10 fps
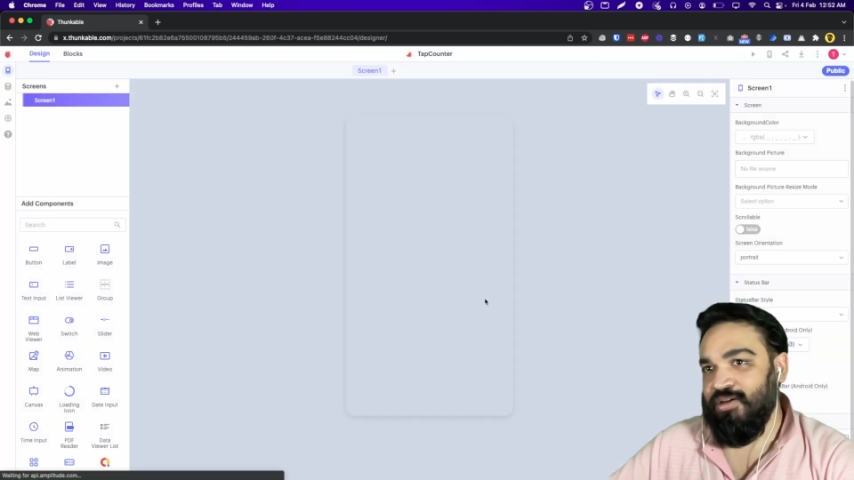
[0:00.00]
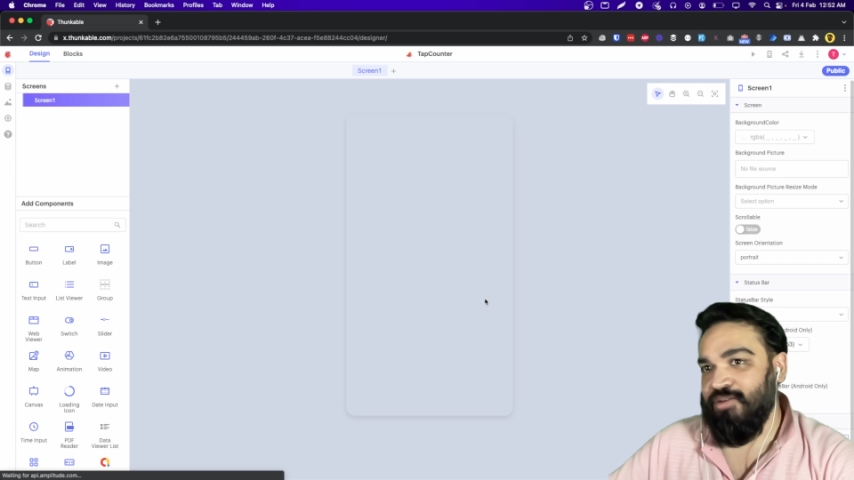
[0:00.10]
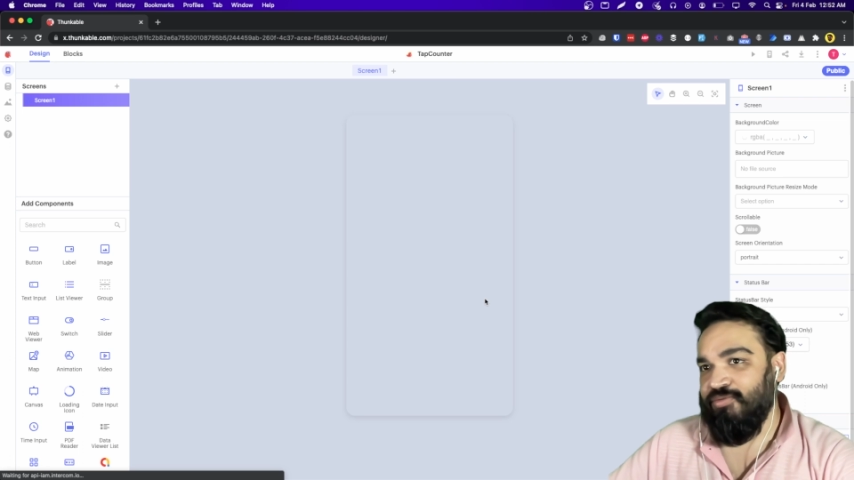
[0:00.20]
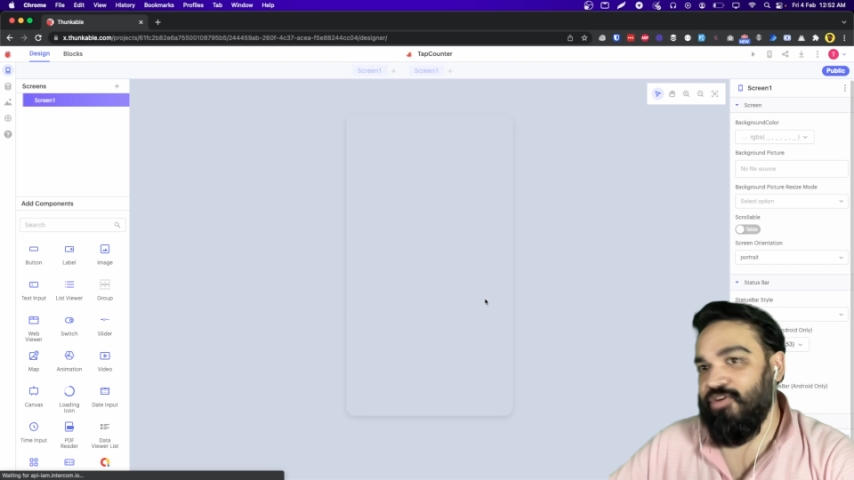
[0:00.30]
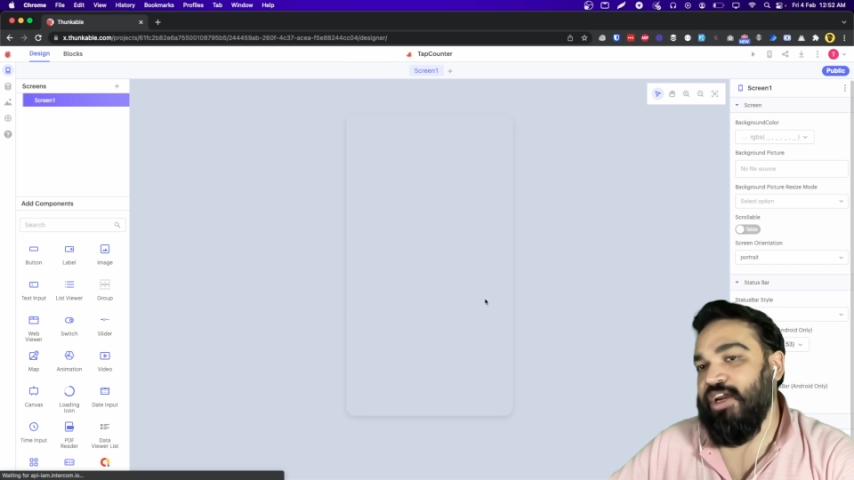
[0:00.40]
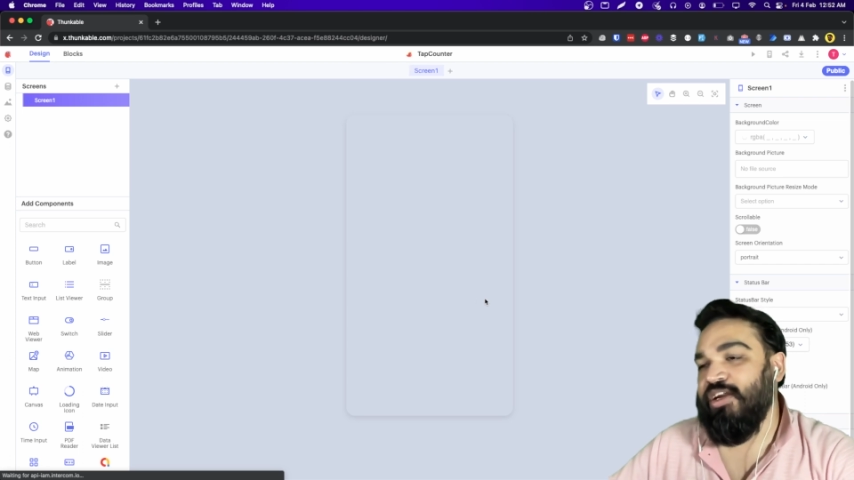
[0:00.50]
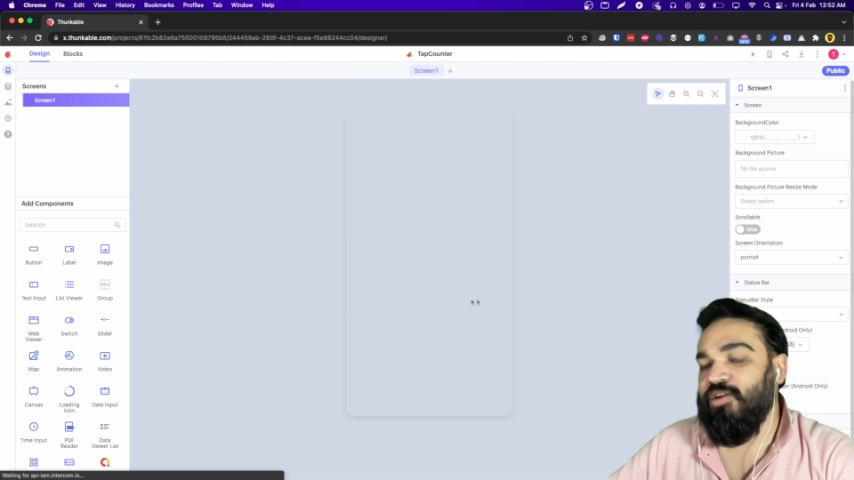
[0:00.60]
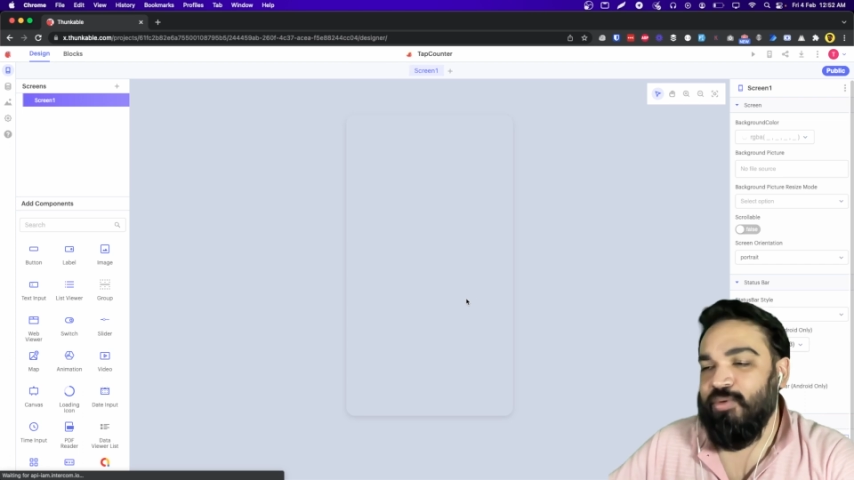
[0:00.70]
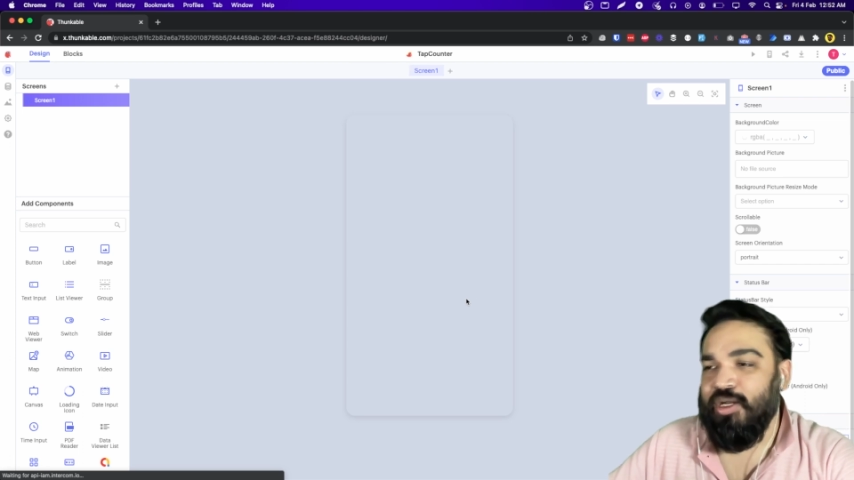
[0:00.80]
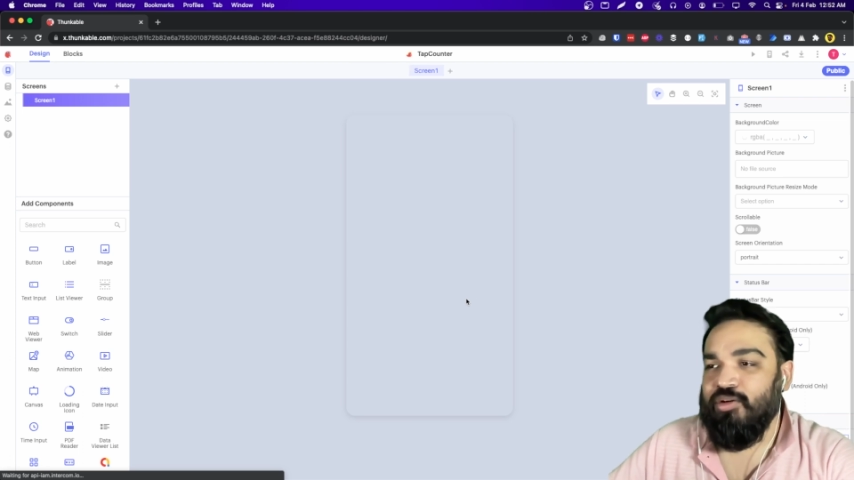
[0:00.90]
find a
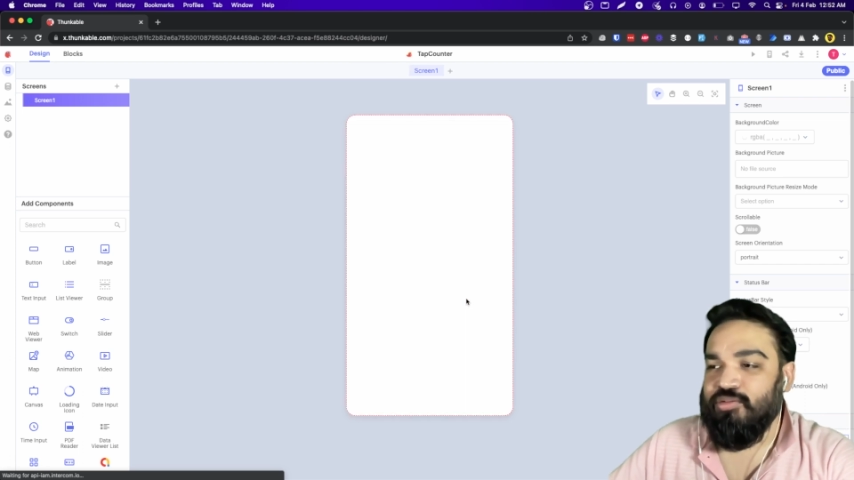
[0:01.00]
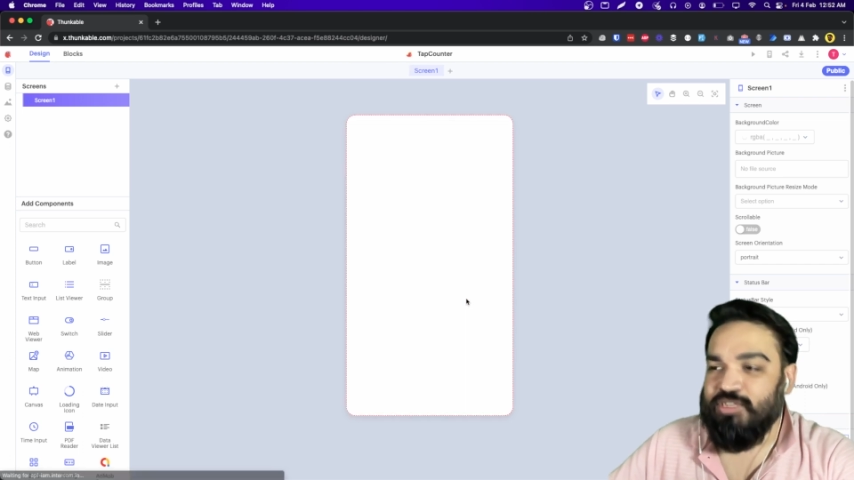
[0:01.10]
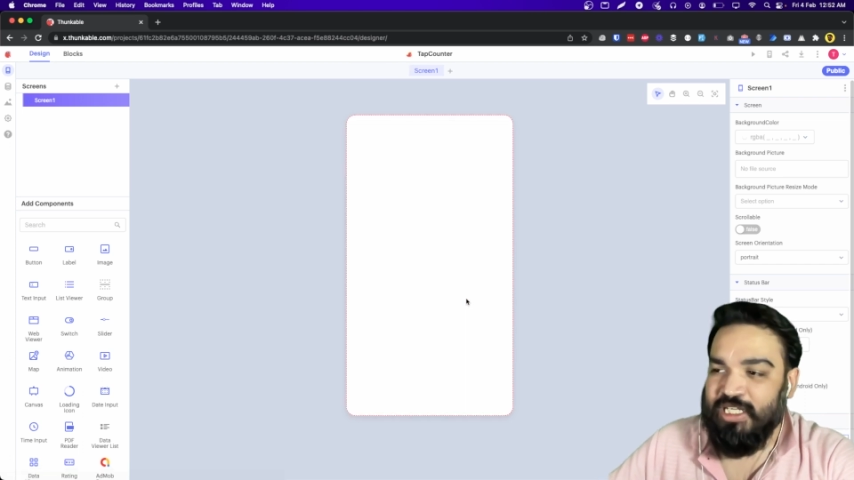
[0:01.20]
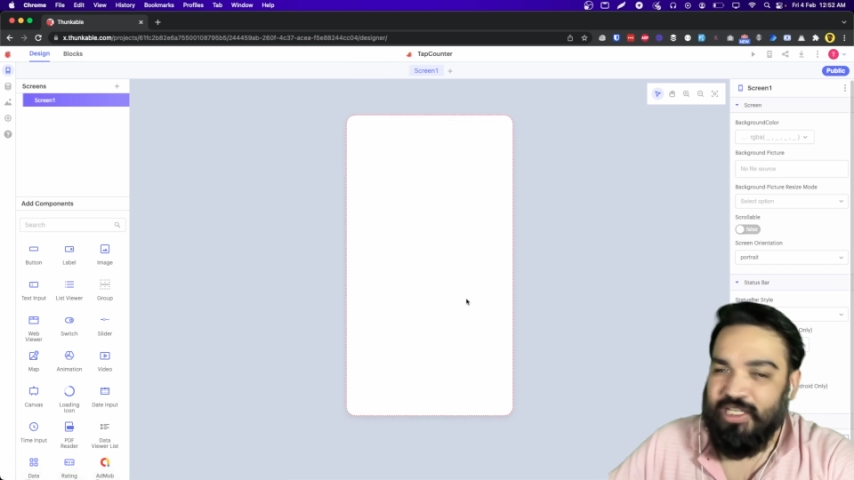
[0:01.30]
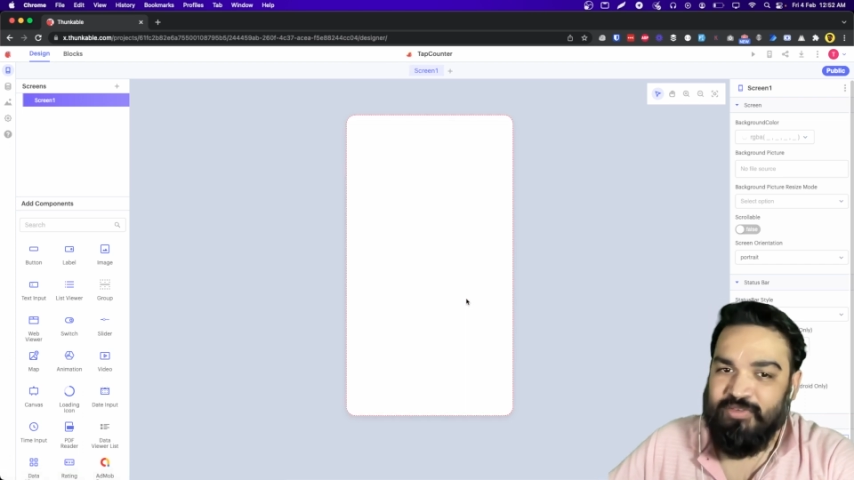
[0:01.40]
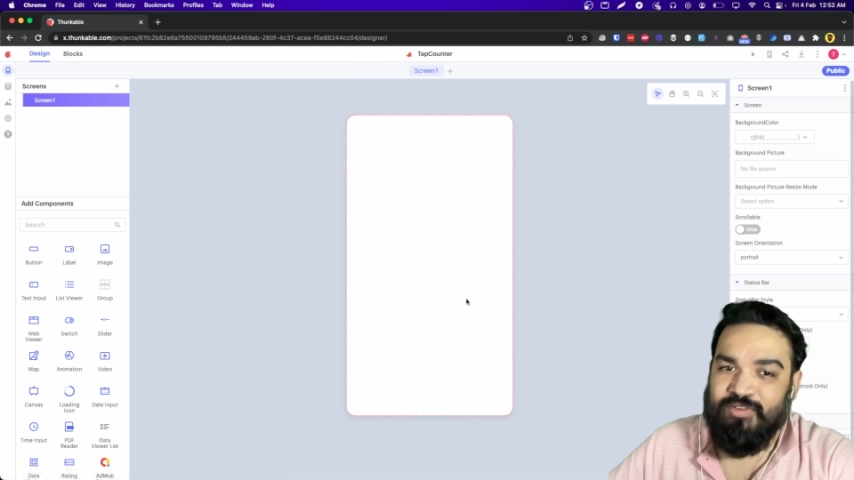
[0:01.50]
way to see if